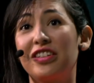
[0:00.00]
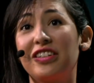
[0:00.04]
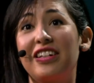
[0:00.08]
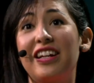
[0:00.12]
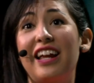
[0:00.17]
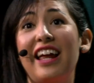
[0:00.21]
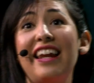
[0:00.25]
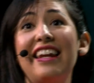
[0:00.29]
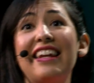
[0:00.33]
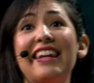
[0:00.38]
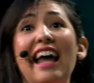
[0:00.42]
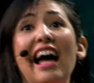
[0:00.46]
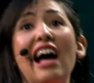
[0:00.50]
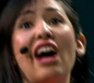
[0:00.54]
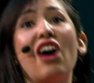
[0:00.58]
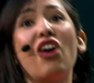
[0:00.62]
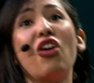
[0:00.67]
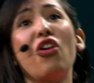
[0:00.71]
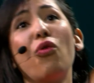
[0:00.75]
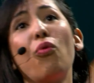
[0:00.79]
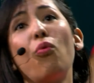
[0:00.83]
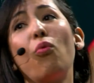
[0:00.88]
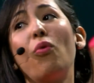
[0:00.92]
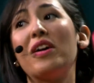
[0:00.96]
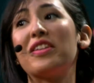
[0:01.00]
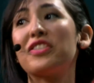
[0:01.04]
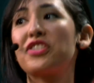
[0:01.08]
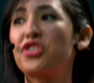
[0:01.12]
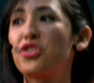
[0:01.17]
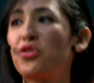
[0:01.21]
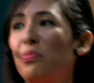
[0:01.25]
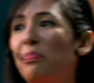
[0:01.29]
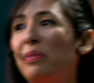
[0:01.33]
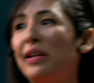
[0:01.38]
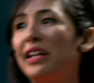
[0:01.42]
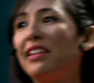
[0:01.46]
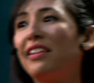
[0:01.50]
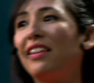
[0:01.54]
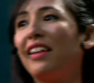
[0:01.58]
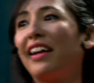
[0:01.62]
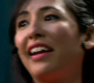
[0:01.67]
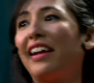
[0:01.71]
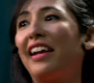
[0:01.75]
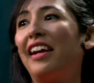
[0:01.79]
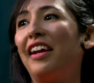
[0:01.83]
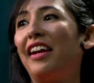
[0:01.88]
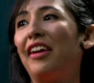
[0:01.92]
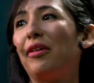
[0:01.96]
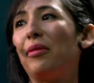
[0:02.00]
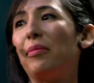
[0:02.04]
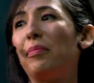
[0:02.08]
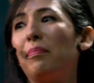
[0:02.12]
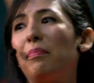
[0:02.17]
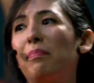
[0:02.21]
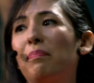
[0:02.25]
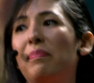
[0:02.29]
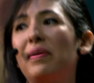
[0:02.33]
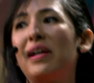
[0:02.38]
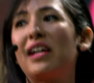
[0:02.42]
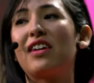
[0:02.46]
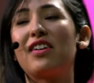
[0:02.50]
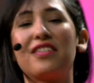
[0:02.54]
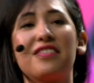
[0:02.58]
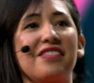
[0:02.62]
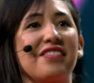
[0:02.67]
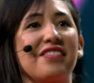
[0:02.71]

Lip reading: now want to be like him because they